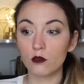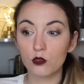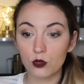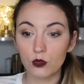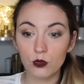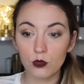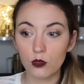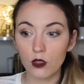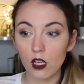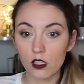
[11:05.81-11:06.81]
to
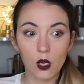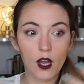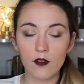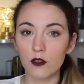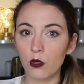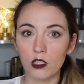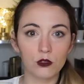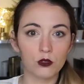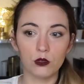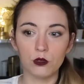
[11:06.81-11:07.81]
allow everyone
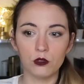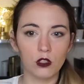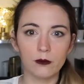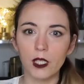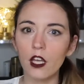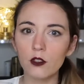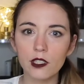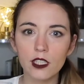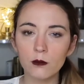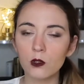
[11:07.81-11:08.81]
to not be
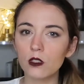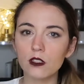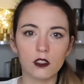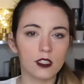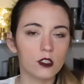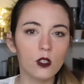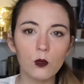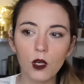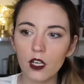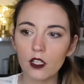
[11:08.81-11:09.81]
hungry anymore, there is no
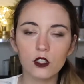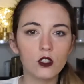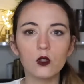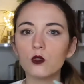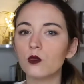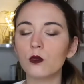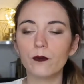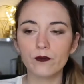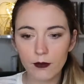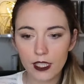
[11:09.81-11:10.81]
war, you know, to
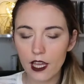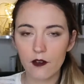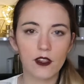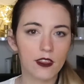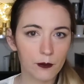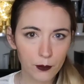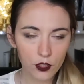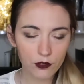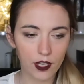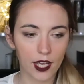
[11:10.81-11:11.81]
make everything
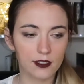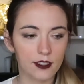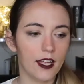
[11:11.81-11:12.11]
perfect.